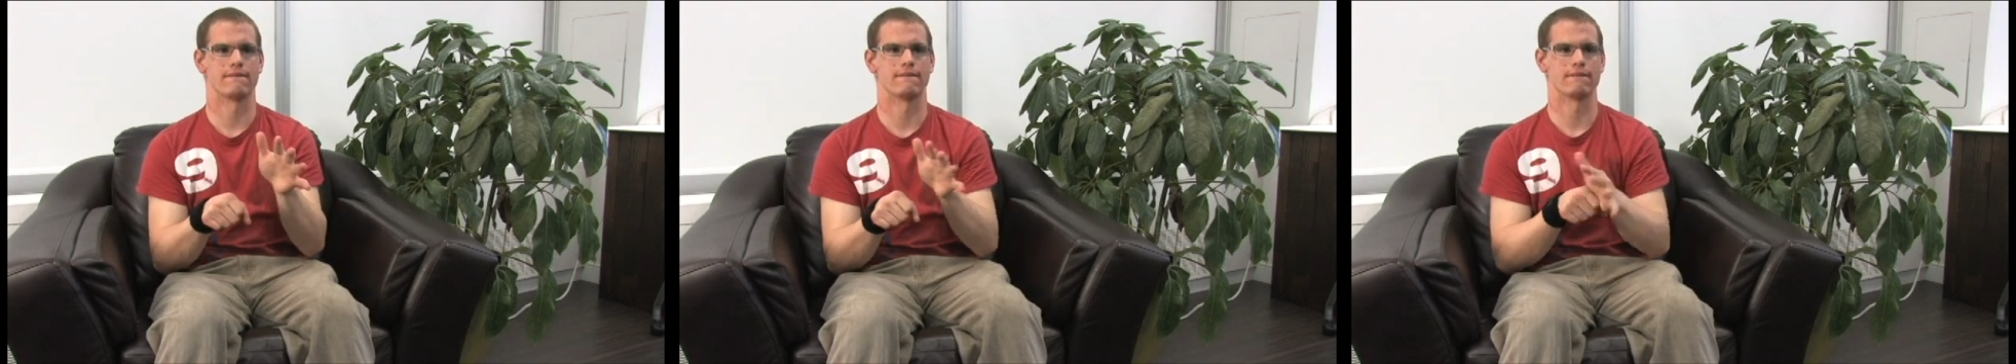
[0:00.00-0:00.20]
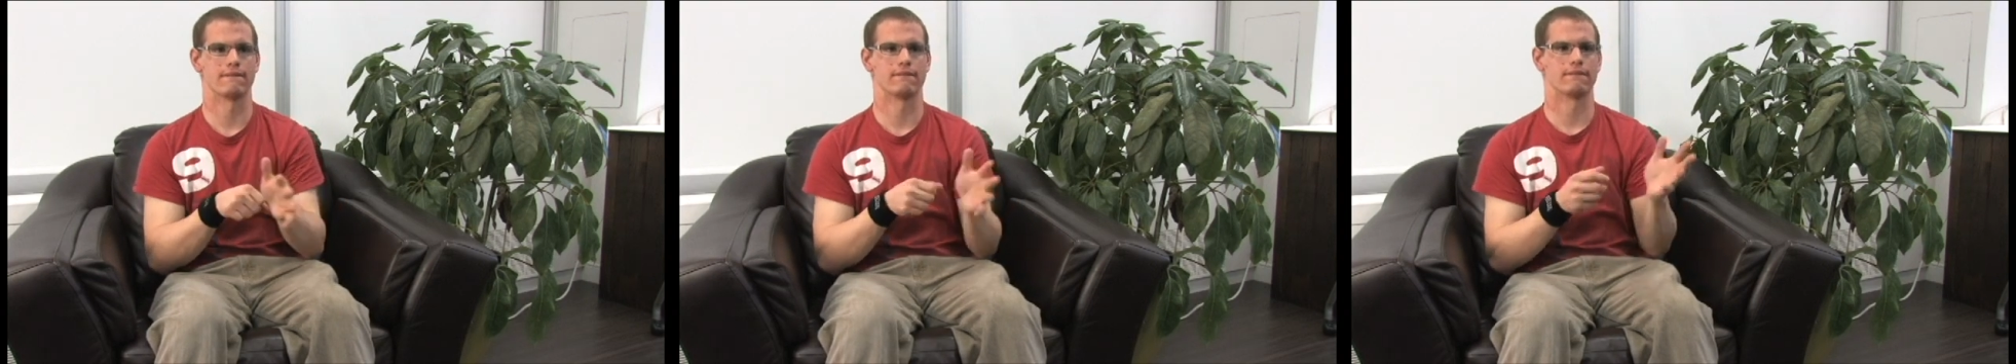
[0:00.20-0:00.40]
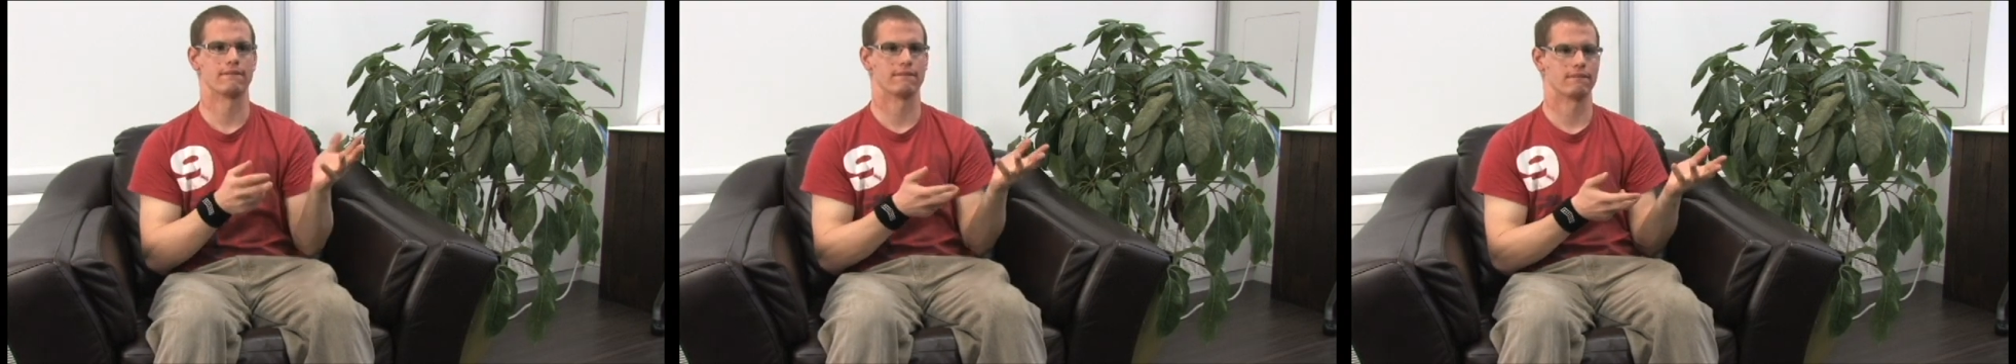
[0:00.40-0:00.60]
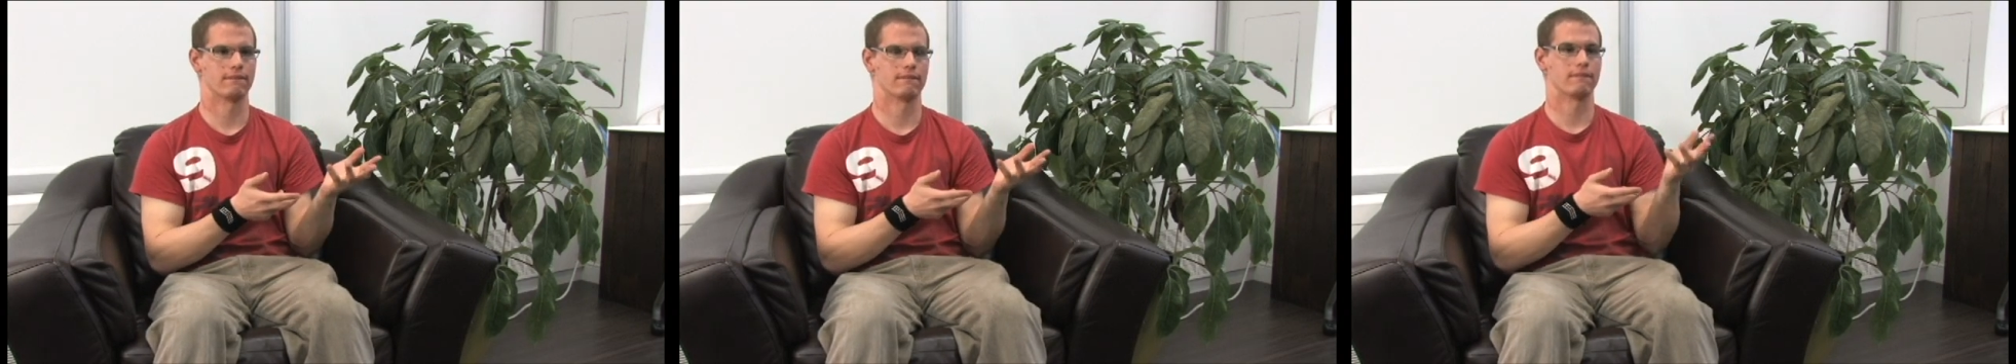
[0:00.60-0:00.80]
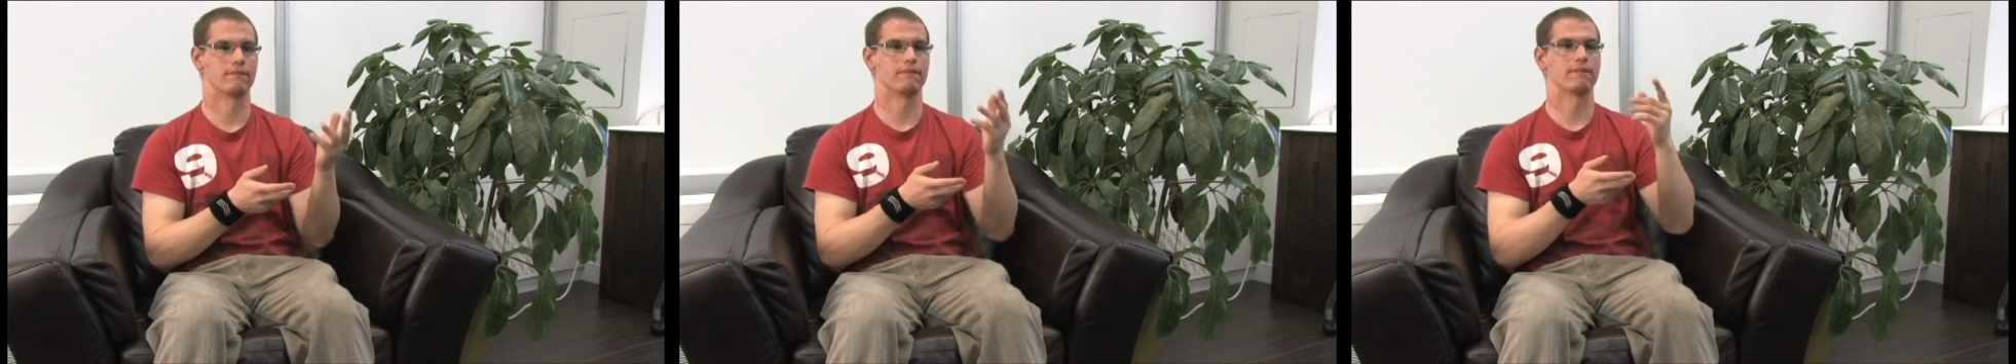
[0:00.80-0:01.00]
That's
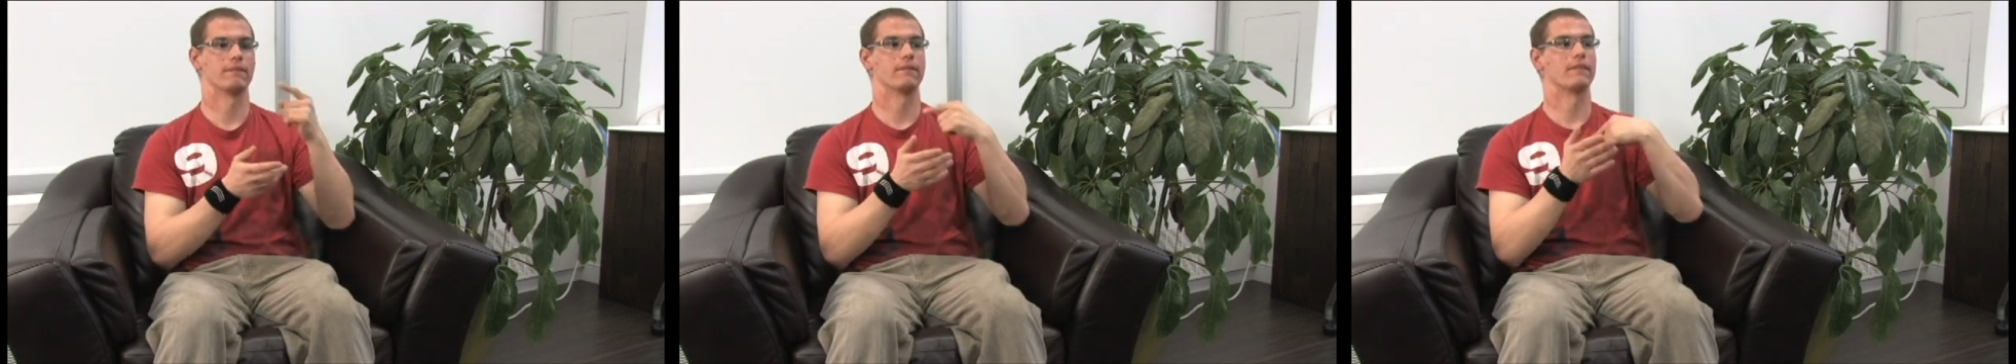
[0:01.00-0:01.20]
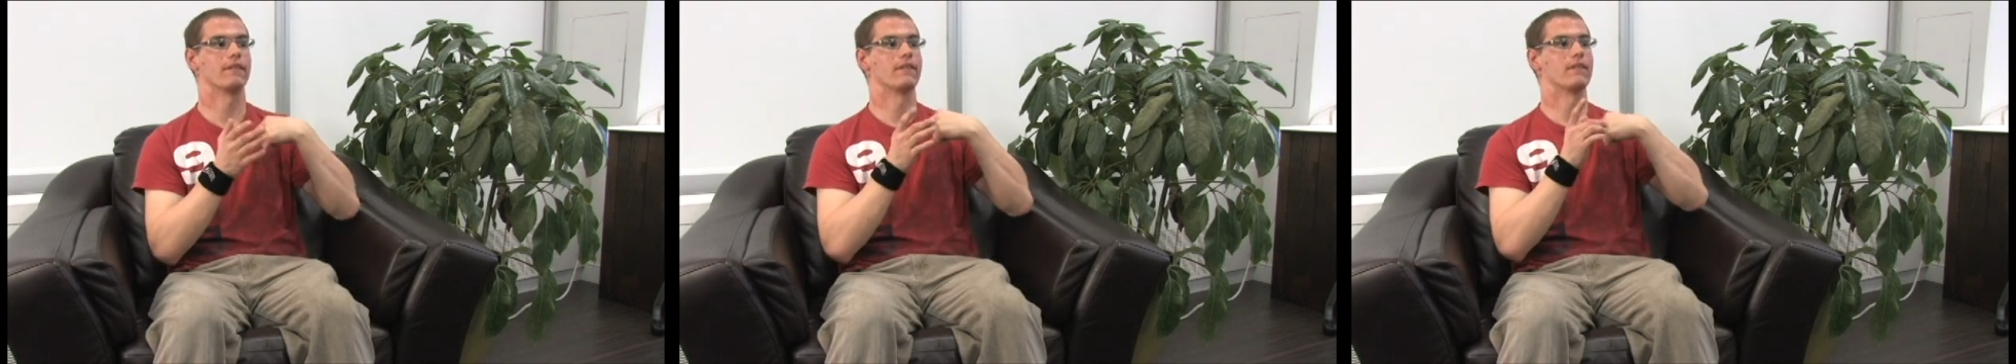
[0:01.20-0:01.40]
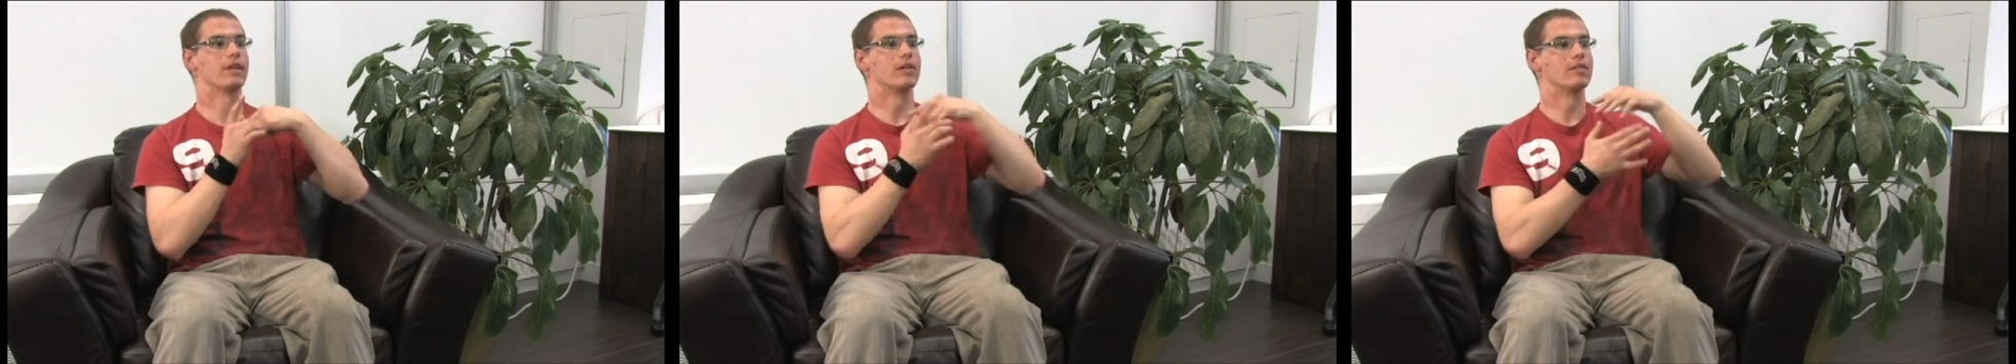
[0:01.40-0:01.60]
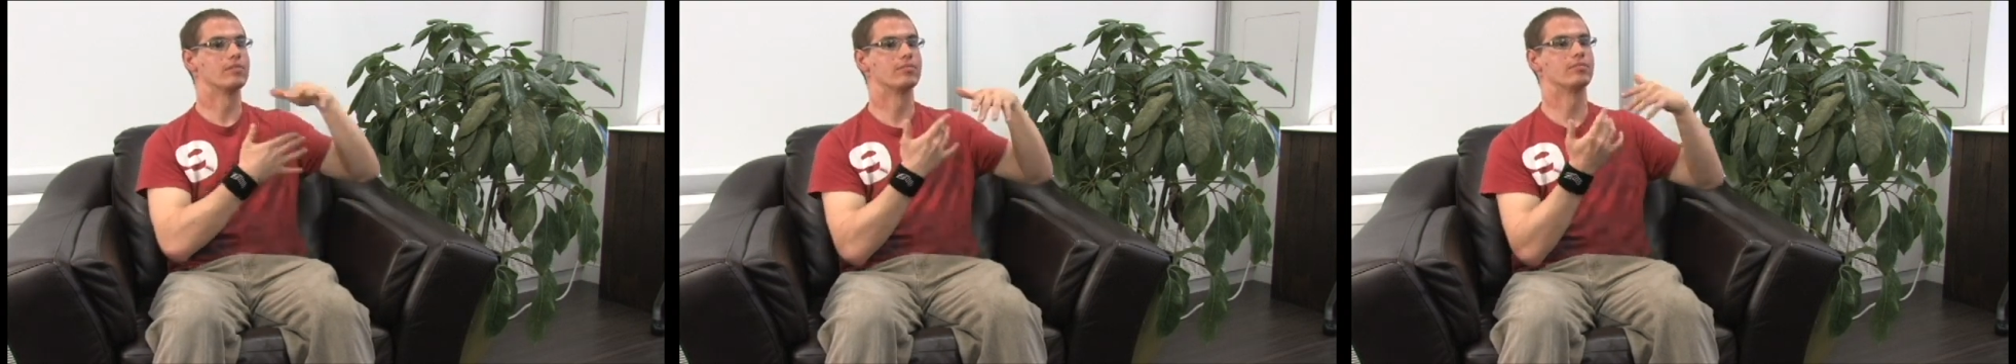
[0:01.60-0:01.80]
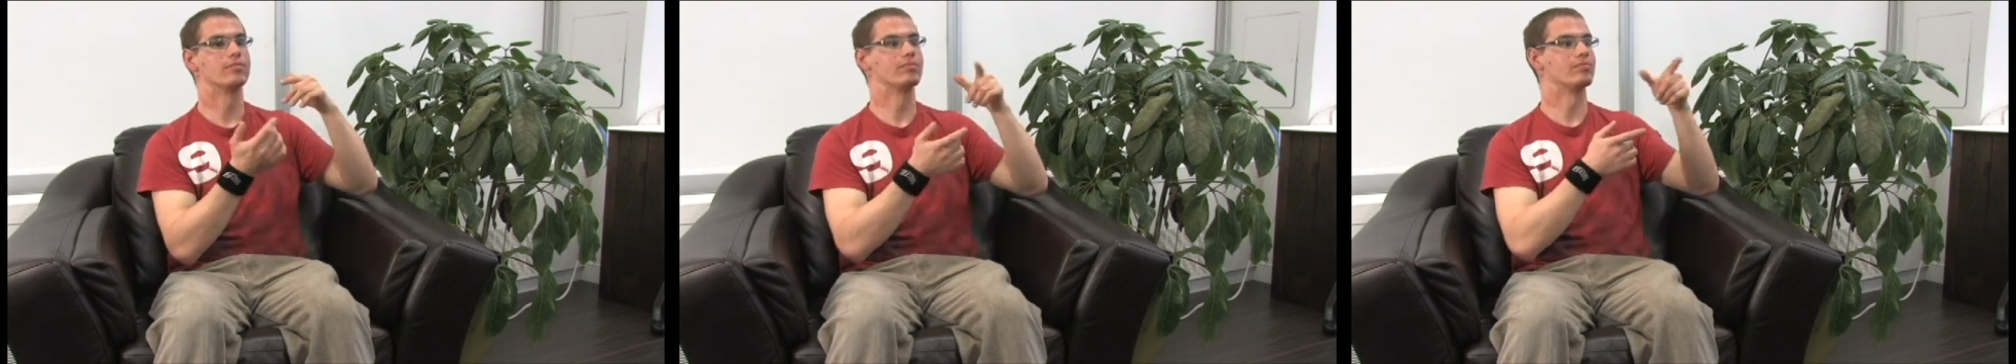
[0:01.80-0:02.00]
not necessarily the case if
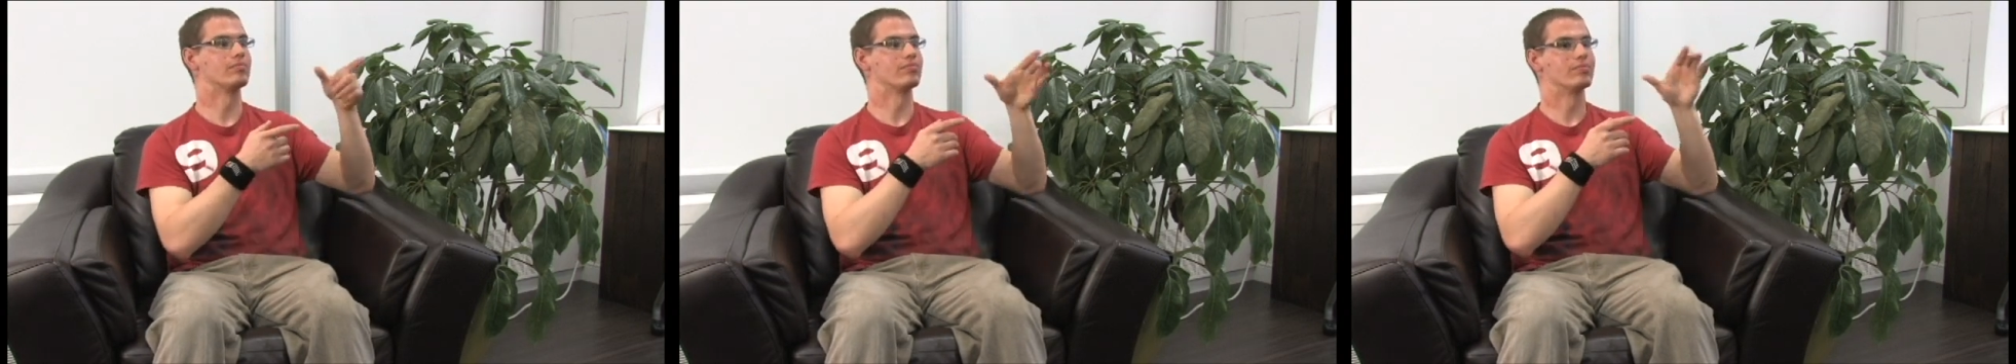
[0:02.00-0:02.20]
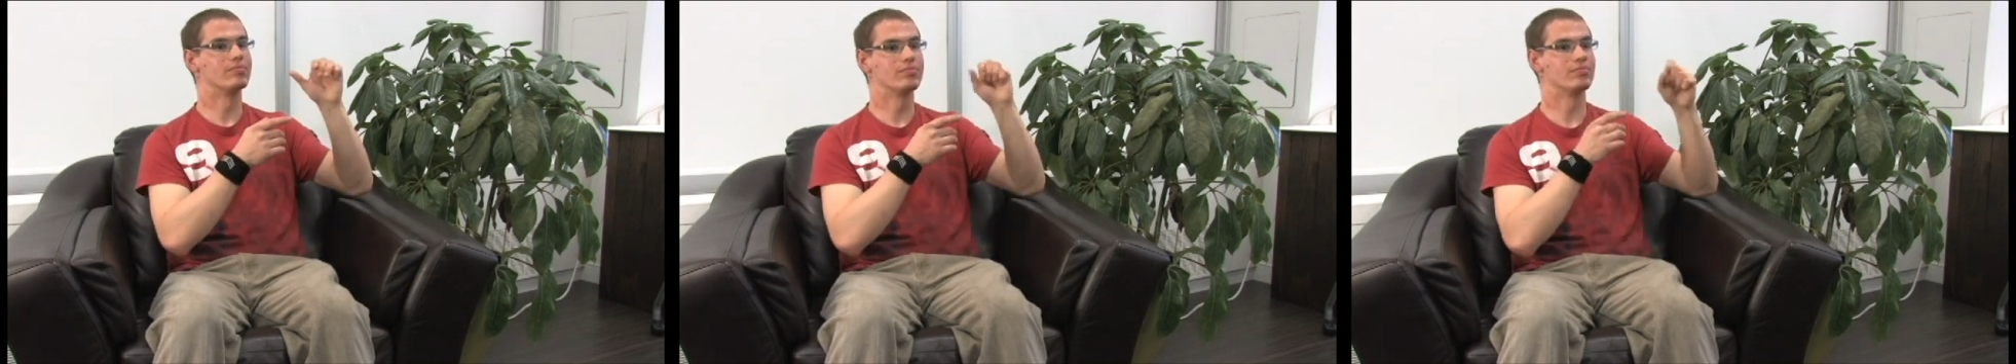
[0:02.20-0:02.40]
I'm hanging